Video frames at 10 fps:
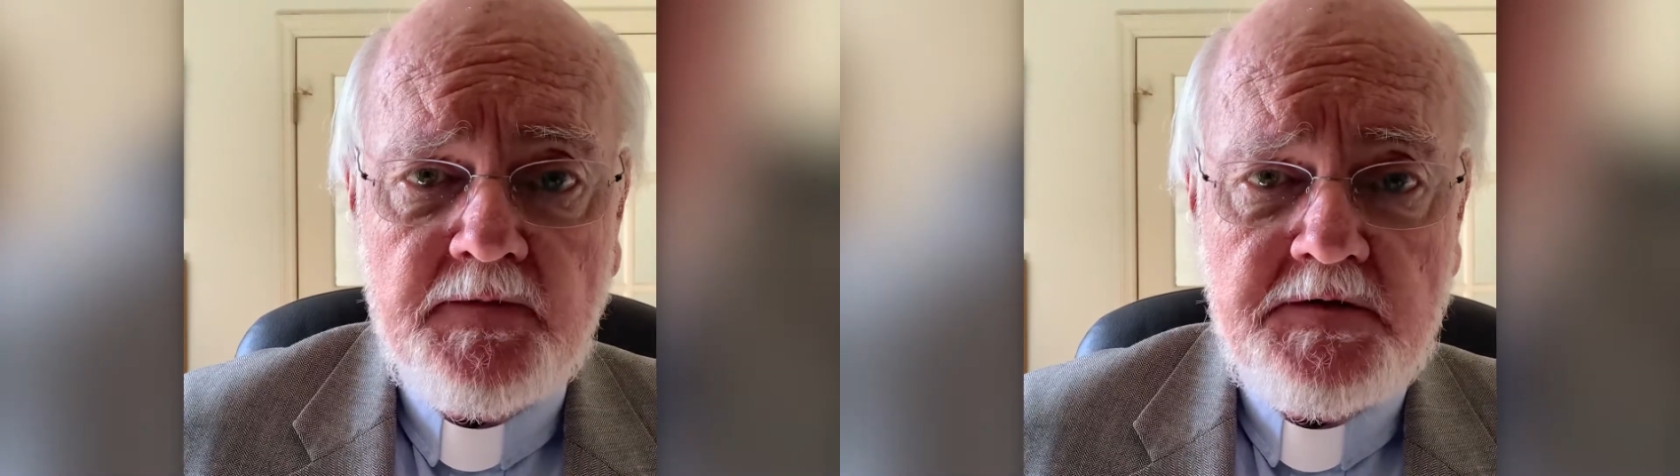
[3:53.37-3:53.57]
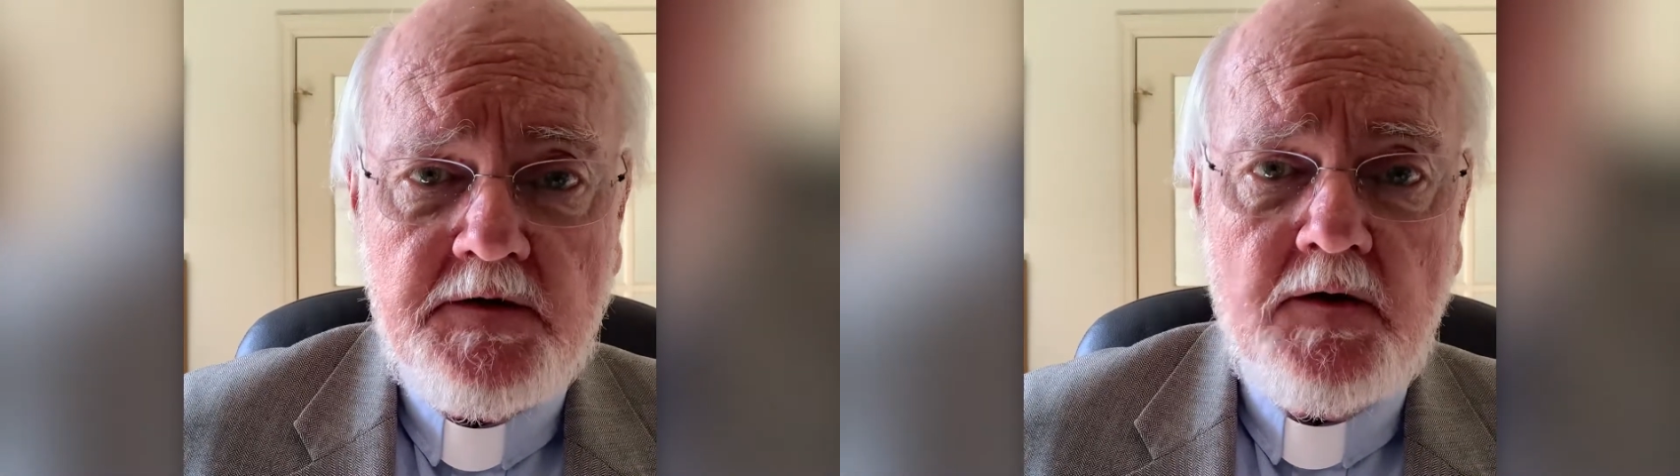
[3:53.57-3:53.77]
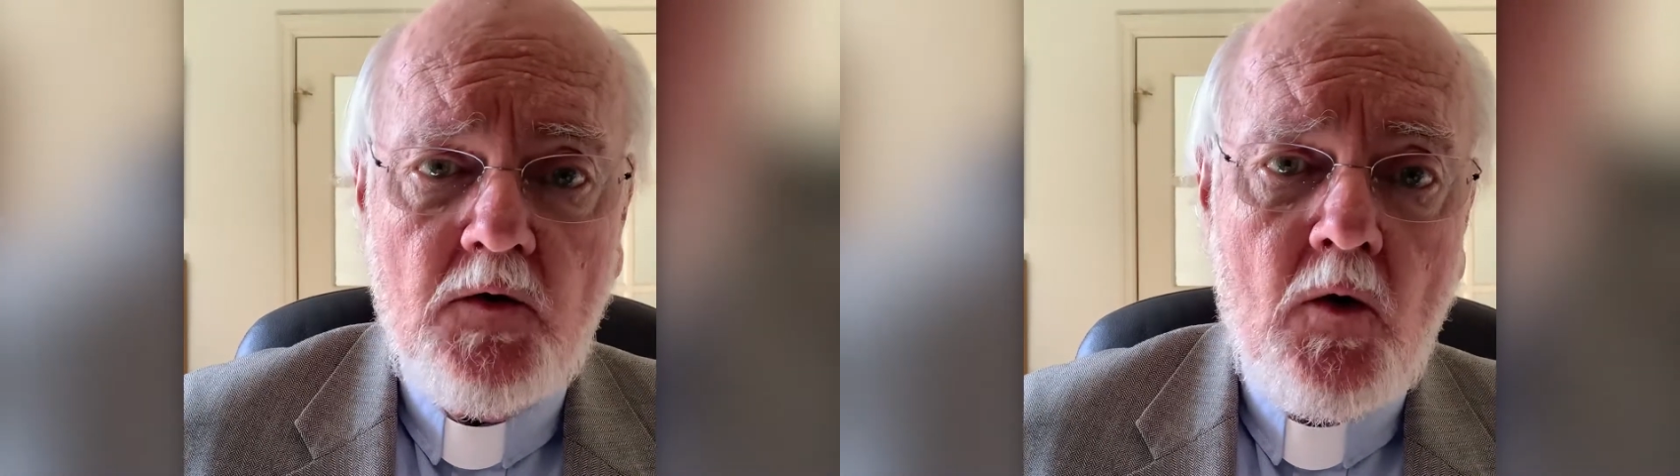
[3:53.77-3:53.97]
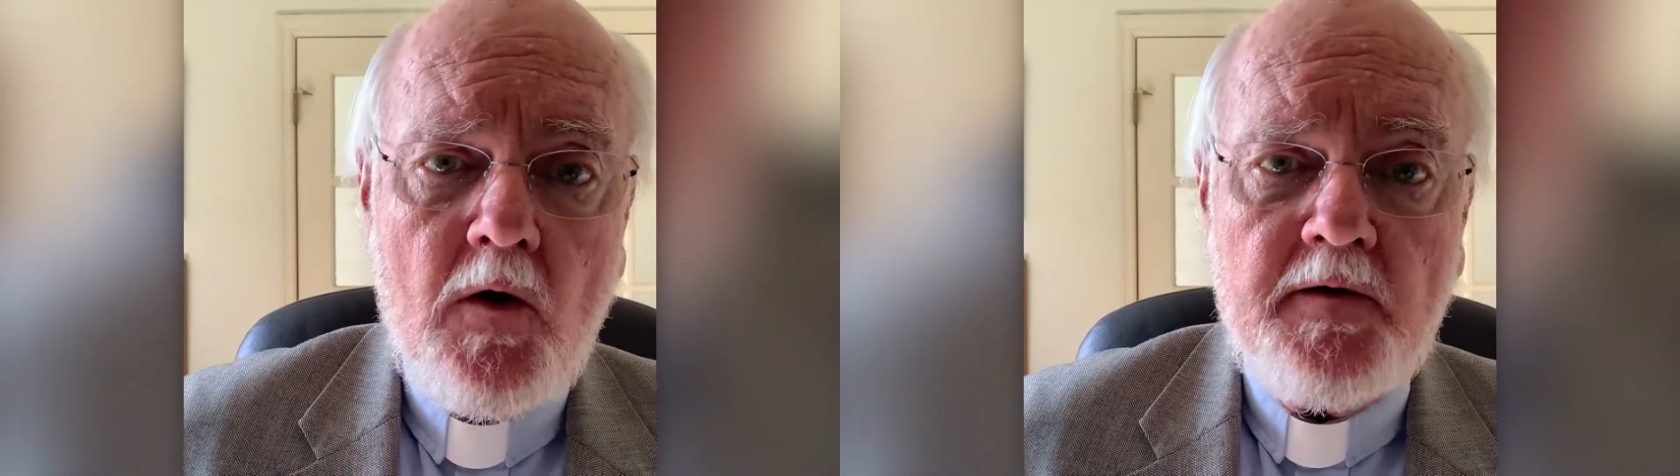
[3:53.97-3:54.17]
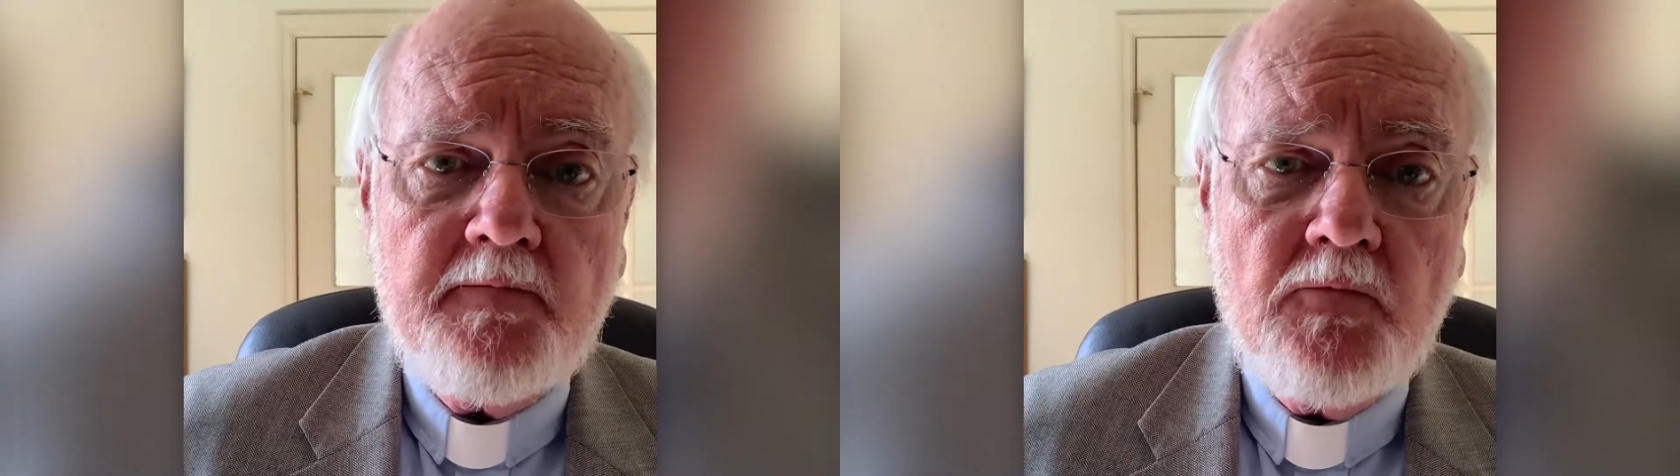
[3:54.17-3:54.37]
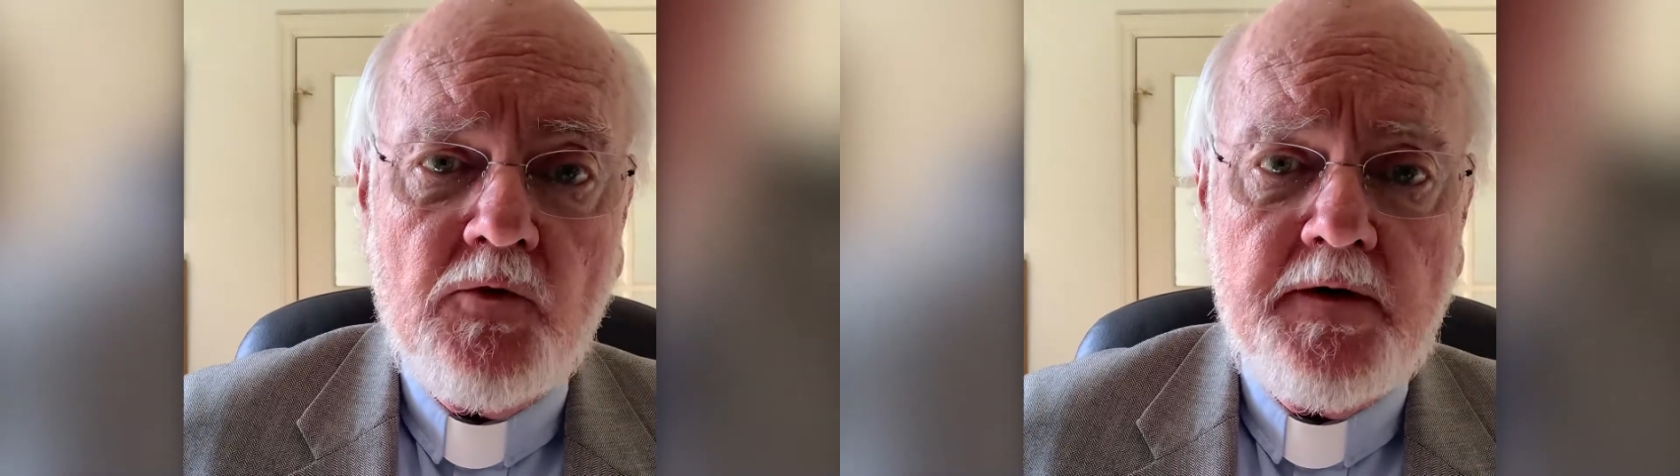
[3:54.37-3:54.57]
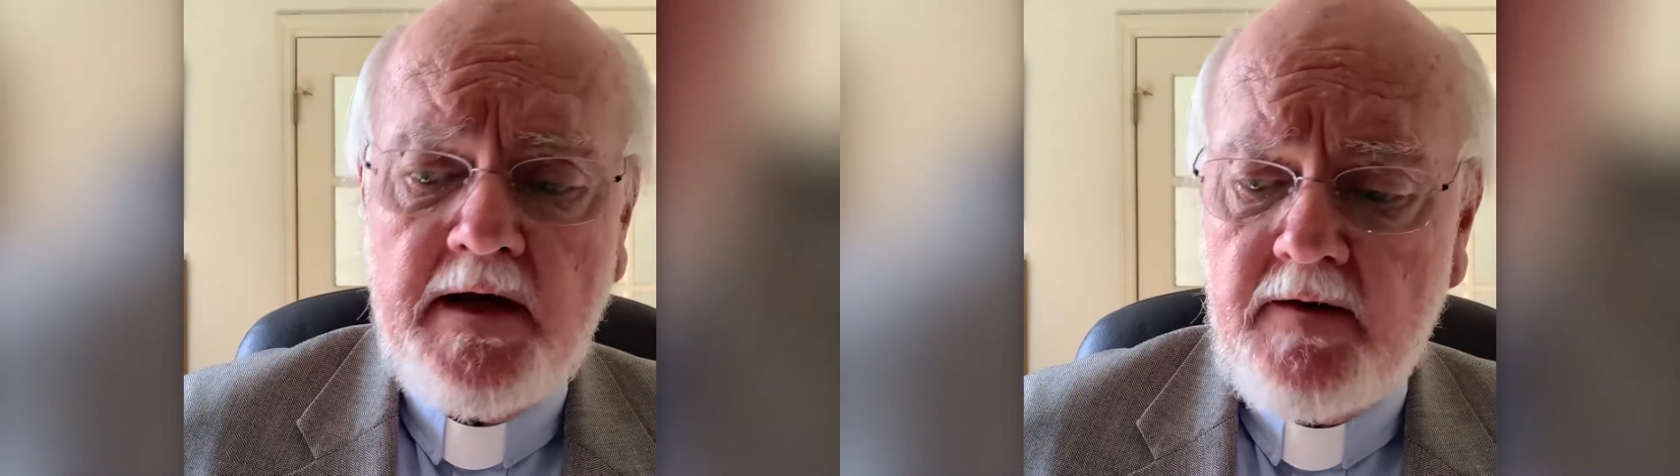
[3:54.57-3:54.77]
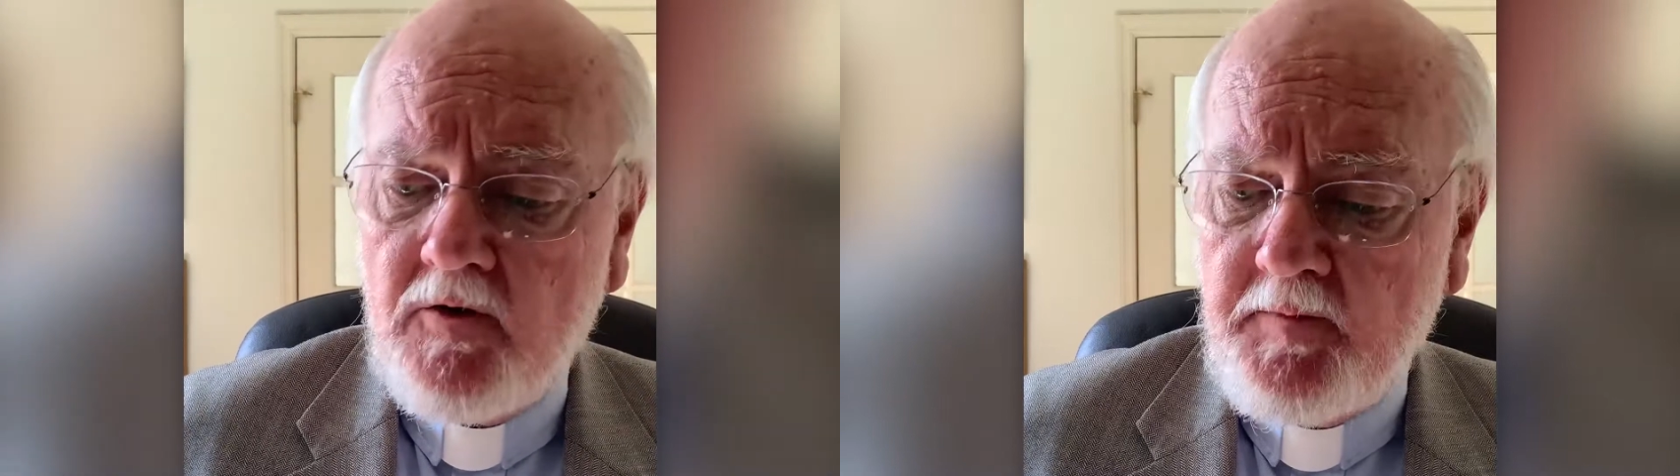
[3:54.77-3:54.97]
to the Lord were in
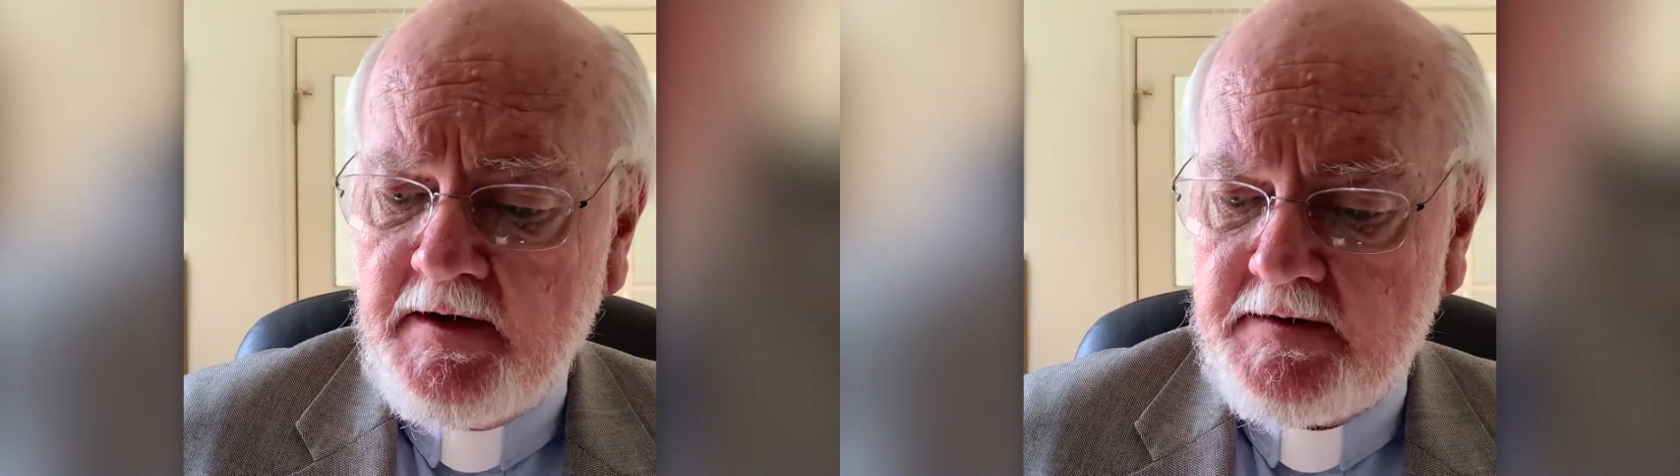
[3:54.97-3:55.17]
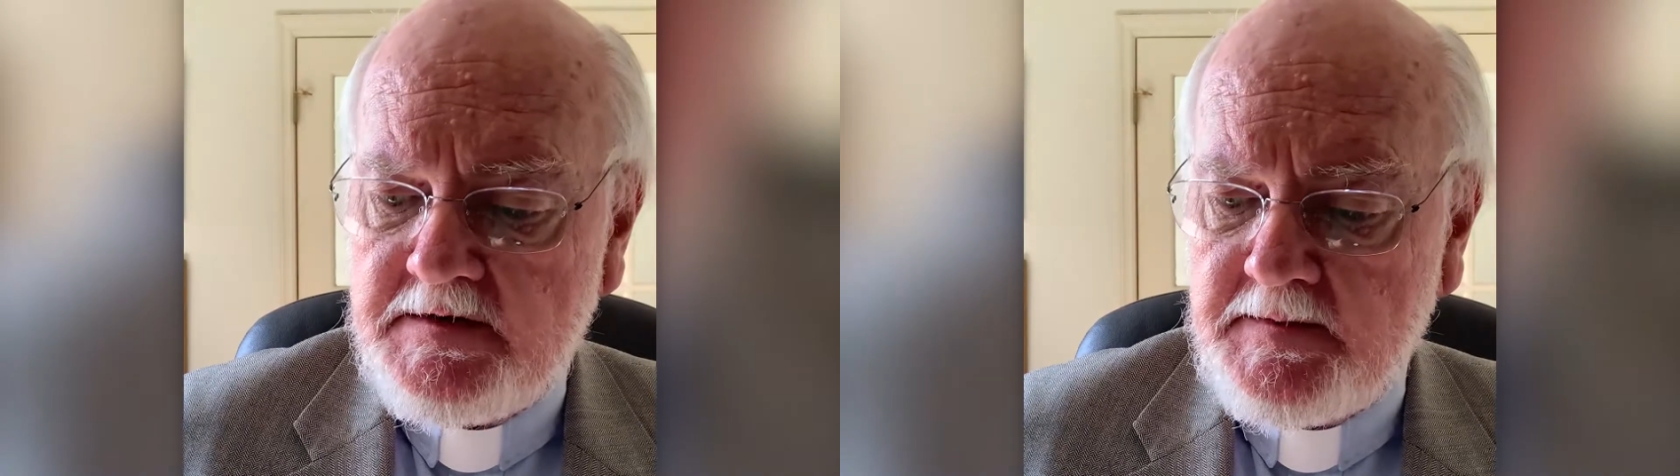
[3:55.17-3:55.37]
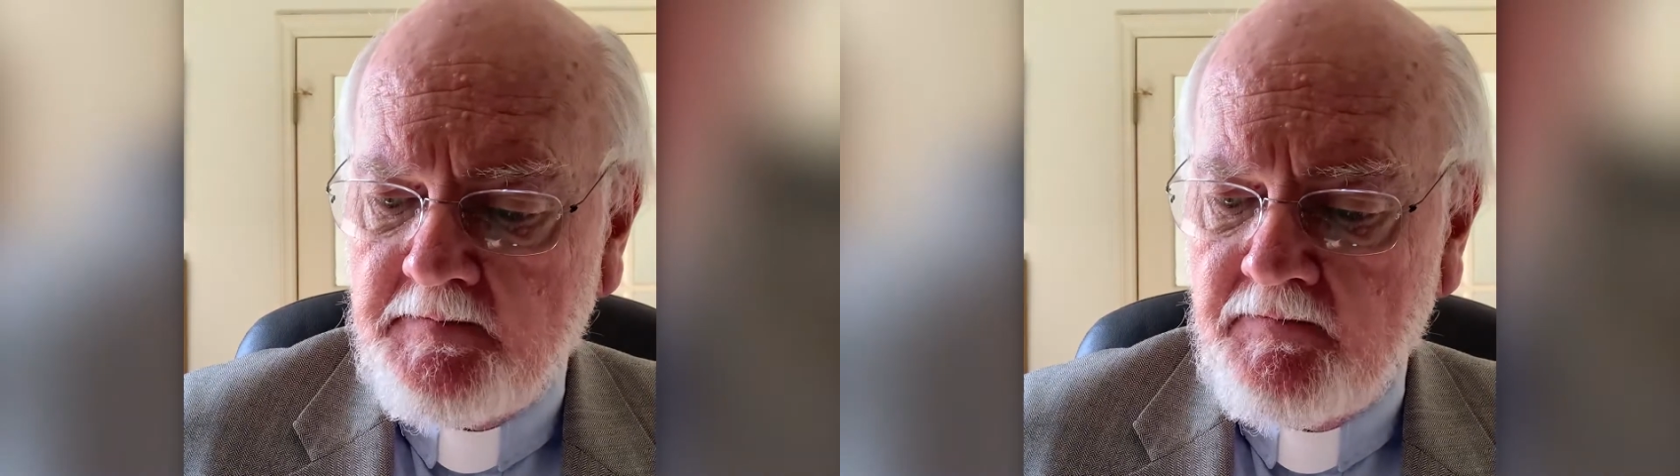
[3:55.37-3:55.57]
need of repentance.